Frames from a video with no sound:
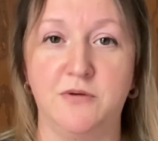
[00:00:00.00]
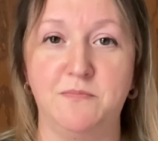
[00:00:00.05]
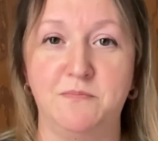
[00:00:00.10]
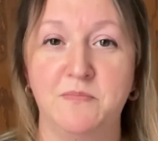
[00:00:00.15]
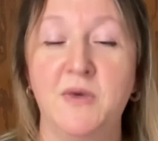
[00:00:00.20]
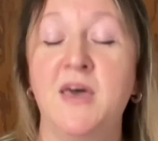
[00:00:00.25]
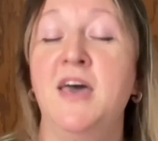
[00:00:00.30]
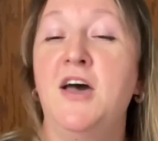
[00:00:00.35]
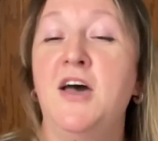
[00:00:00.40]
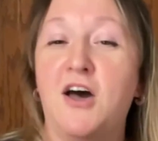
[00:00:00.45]

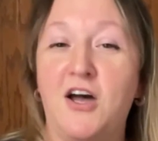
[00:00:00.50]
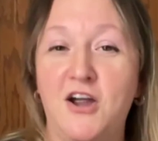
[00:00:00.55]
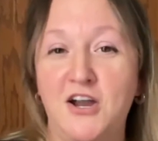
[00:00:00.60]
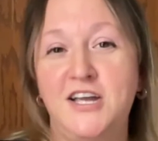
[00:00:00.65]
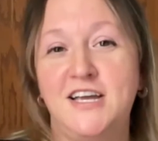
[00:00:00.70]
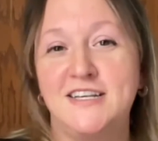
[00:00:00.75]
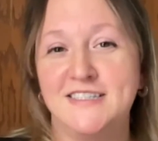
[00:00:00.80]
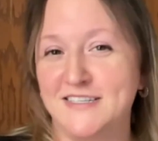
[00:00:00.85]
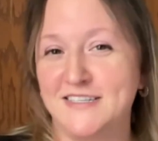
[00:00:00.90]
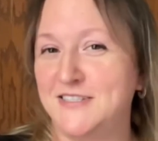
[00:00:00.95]
All right,
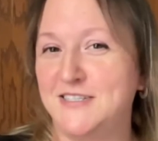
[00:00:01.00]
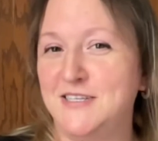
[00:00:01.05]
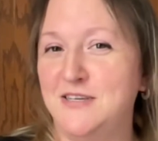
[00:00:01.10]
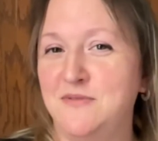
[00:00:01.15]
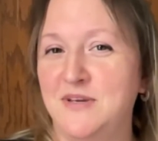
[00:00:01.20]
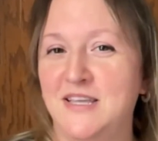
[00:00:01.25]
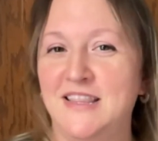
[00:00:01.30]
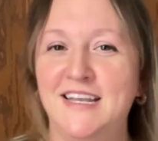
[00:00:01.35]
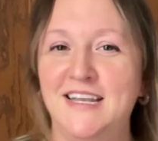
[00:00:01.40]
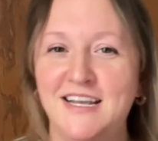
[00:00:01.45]
guys, I'll see you
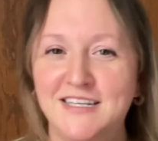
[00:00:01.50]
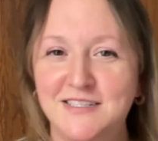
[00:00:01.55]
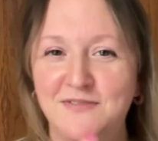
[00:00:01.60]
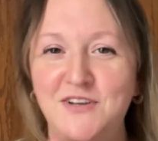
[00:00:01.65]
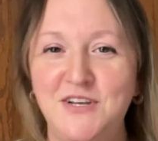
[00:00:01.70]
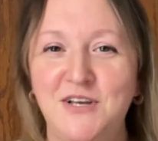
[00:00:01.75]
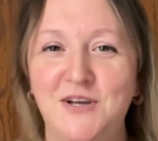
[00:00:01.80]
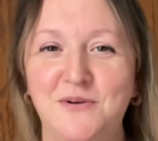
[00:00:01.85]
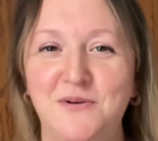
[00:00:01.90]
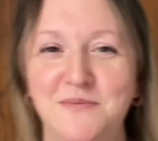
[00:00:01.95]
in the next
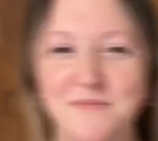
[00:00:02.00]
video.